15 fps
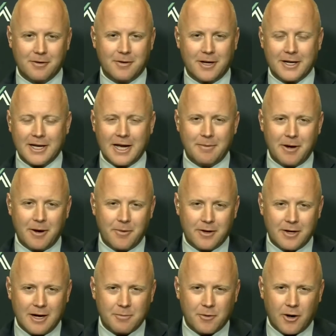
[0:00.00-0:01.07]
of, they came out with
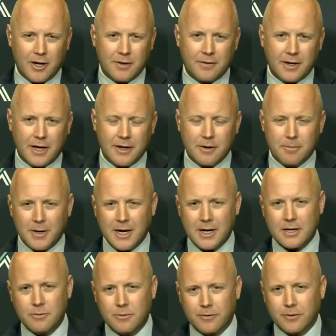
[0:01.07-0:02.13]
an upgrade today. The
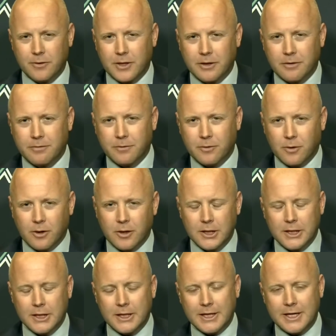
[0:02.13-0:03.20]
market was looking for
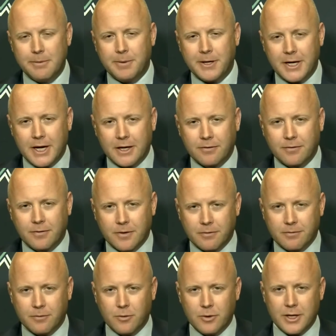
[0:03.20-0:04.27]
EPS for the
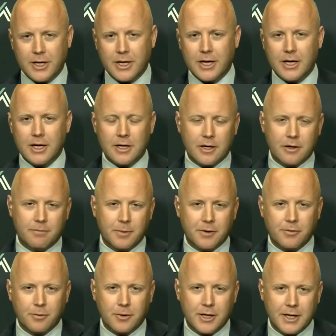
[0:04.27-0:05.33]
full year of
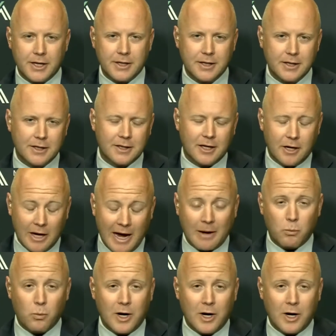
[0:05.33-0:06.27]
between at